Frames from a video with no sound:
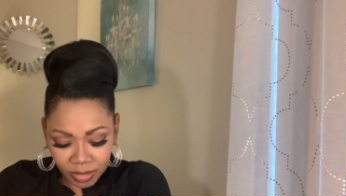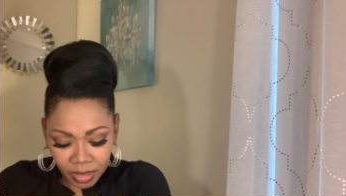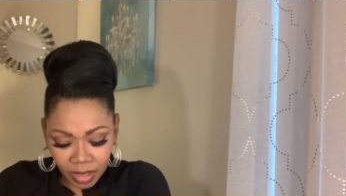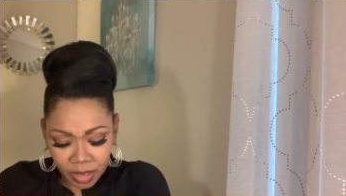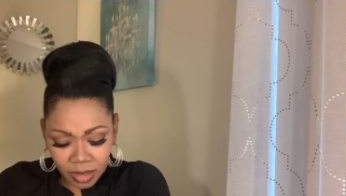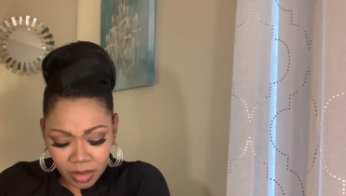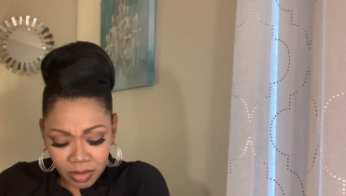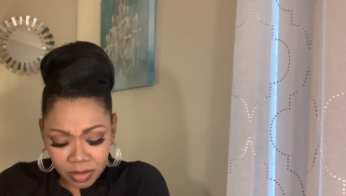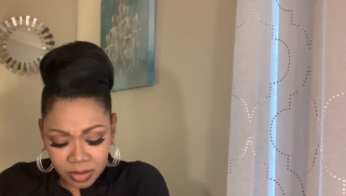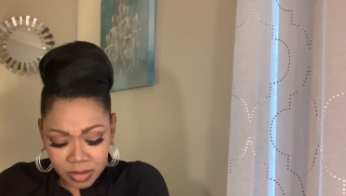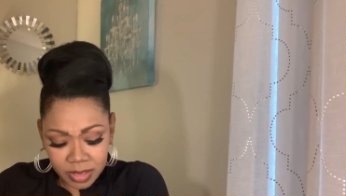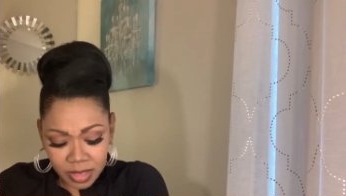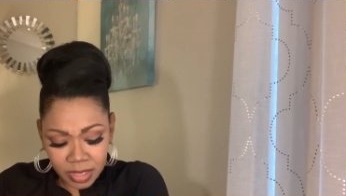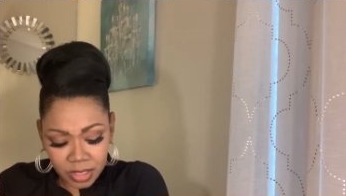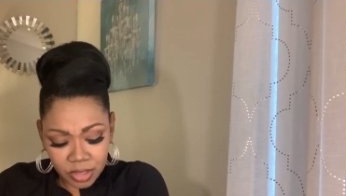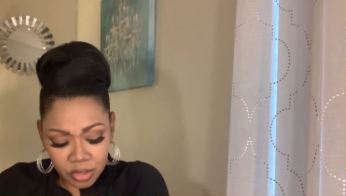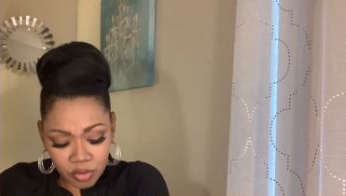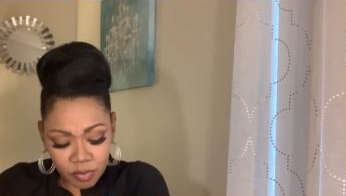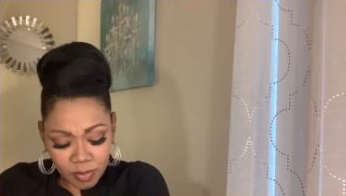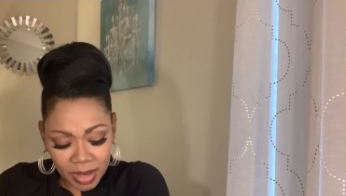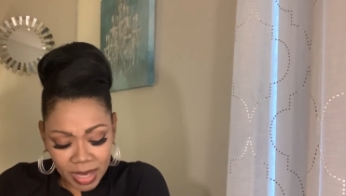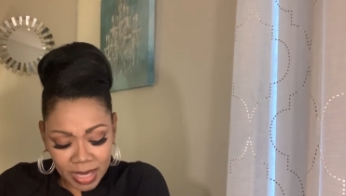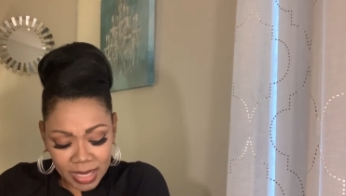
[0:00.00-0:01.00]
It looks like
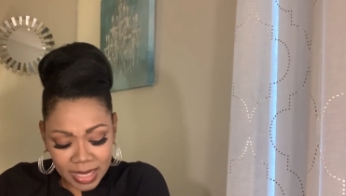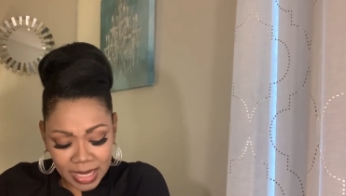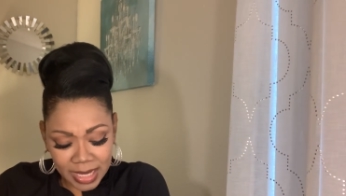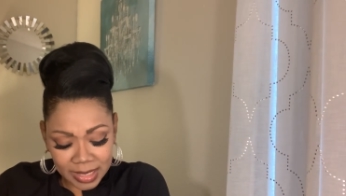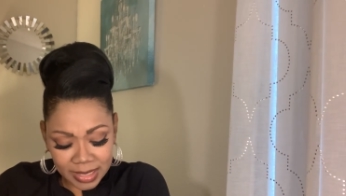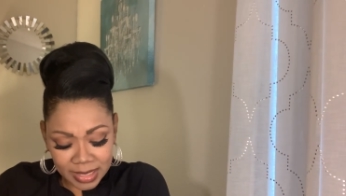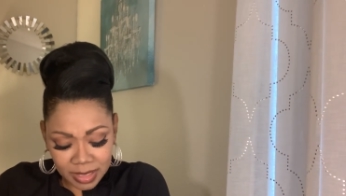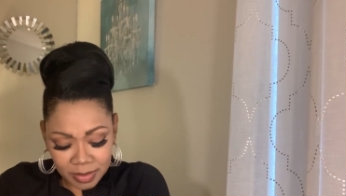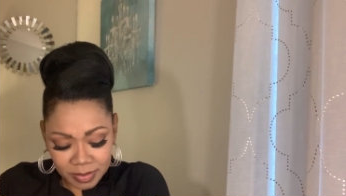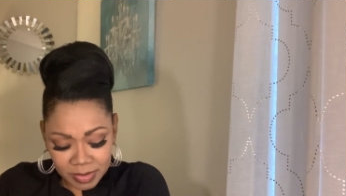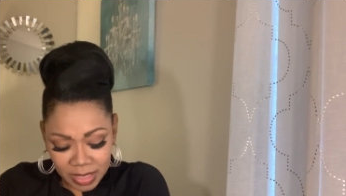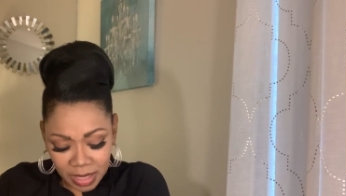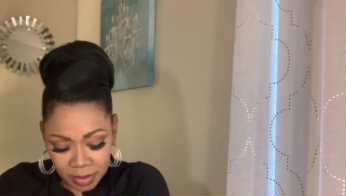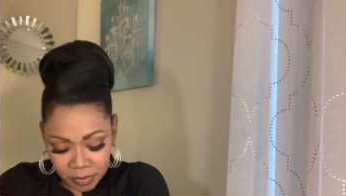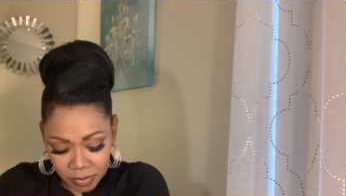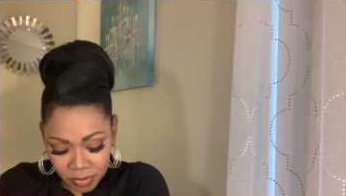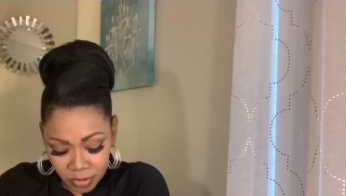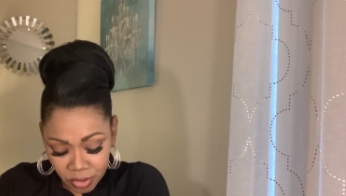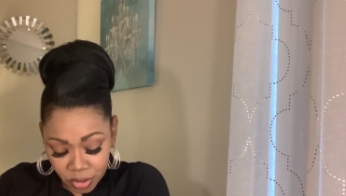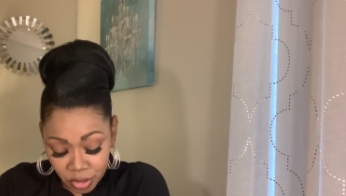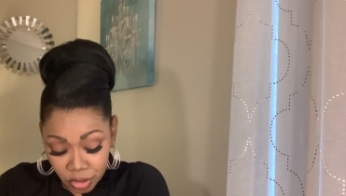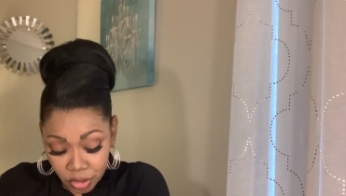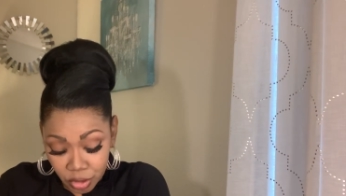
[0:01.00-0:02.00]
you may get some type of
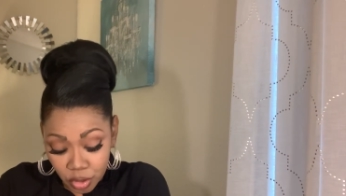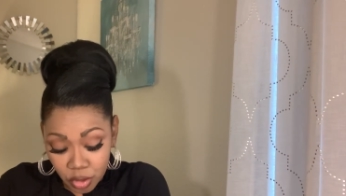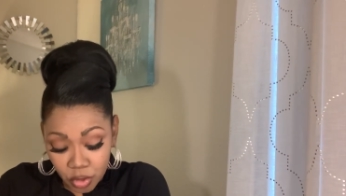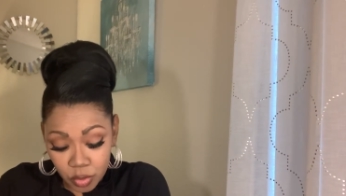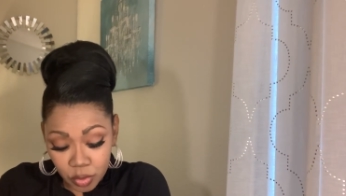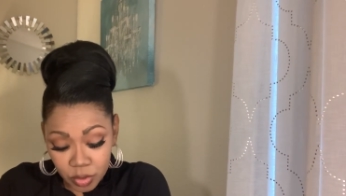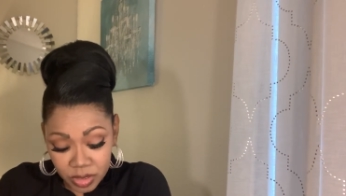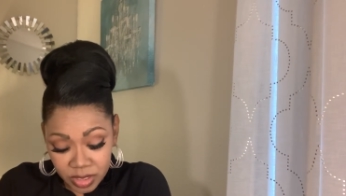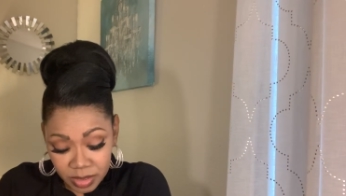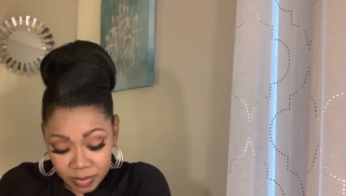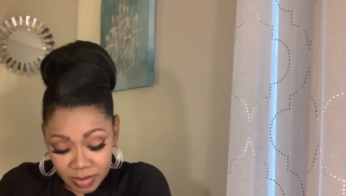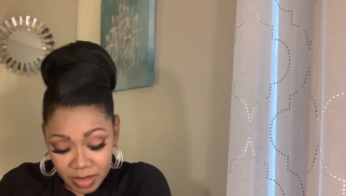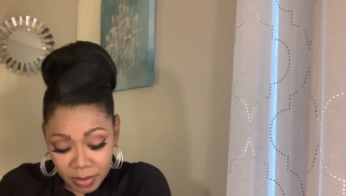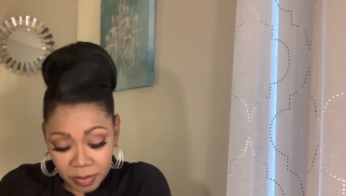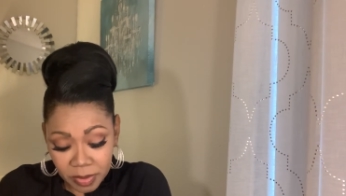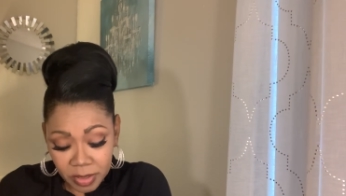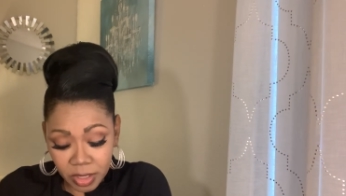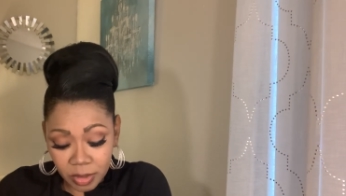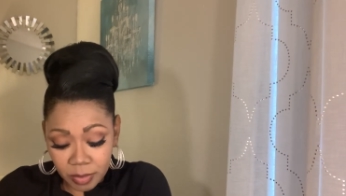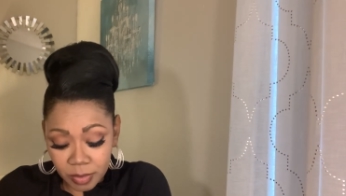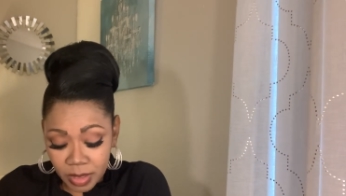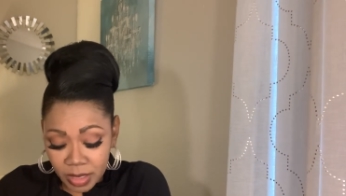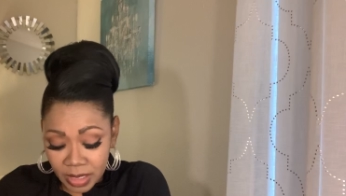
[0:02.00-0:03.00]
good news, some type of
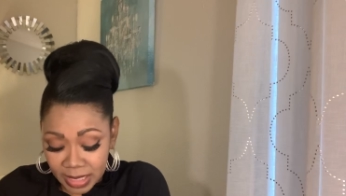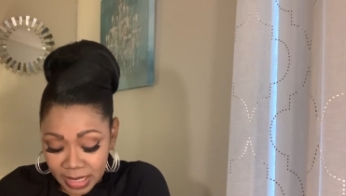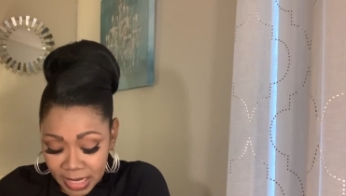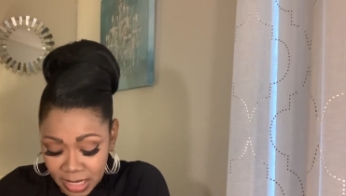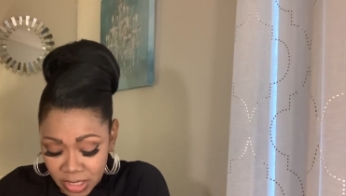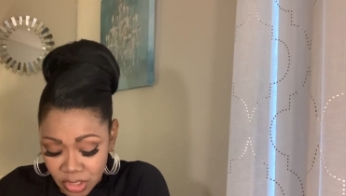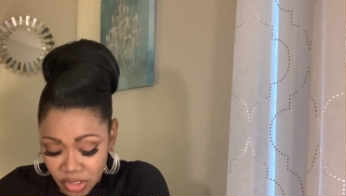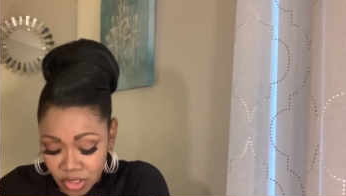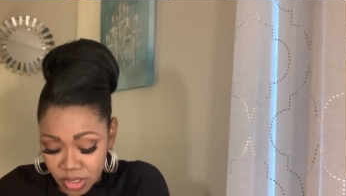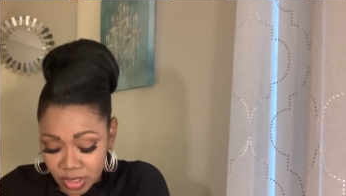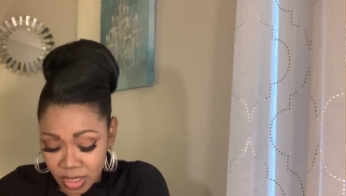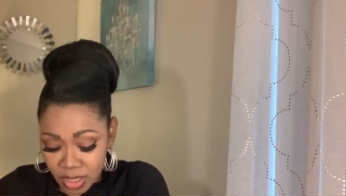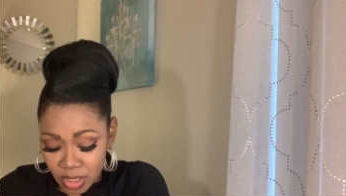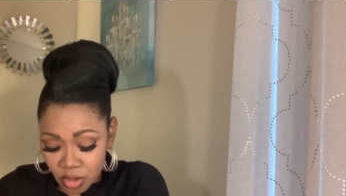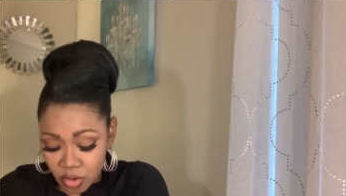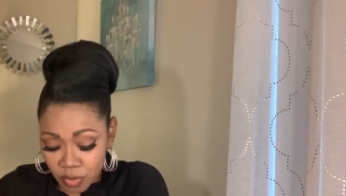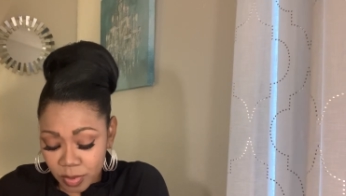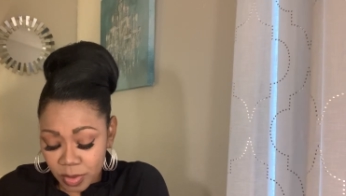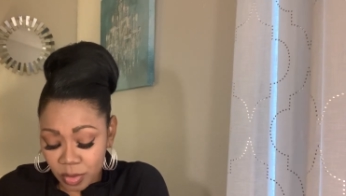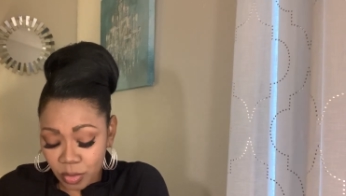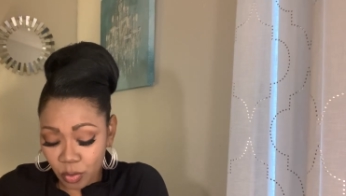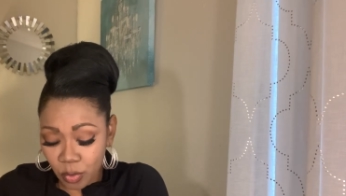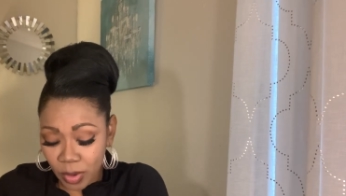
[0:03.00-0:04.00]
communication that you've
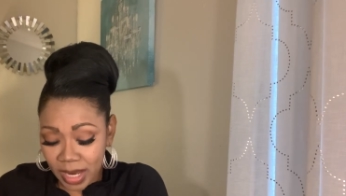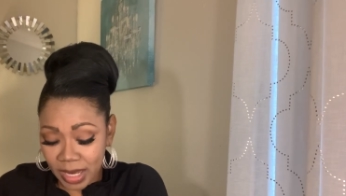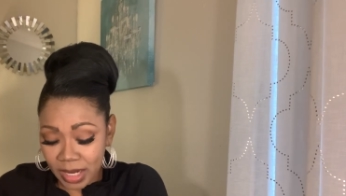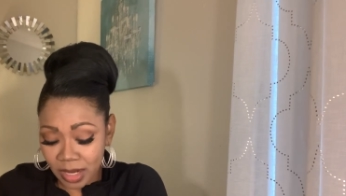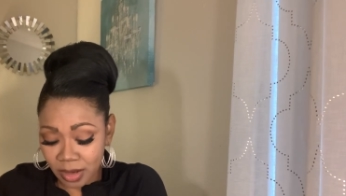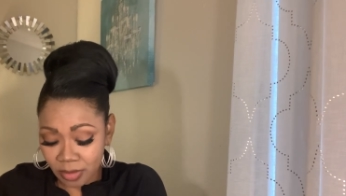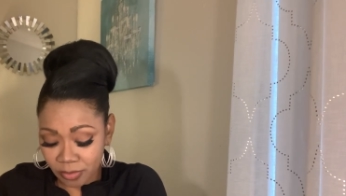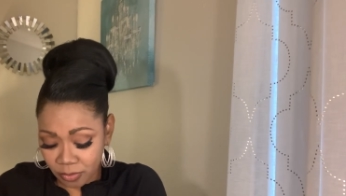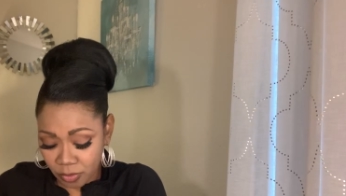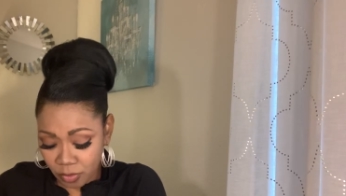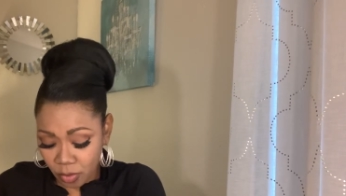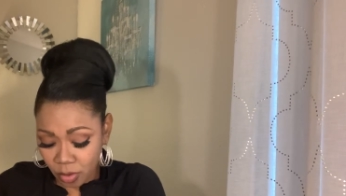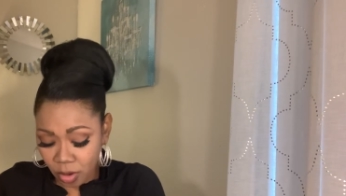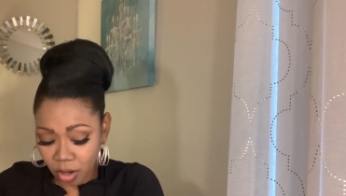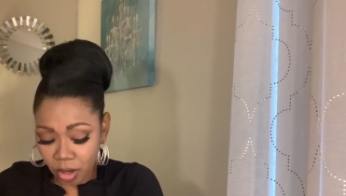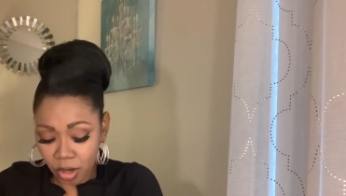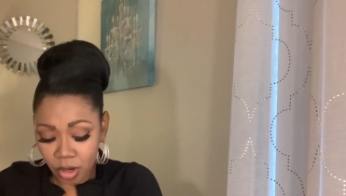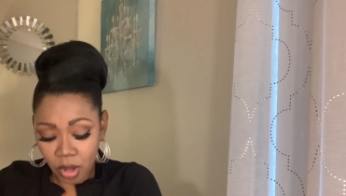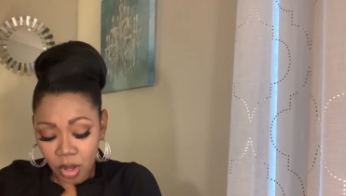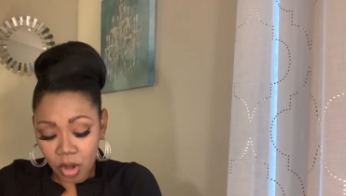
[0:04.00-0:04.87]
been waiting for.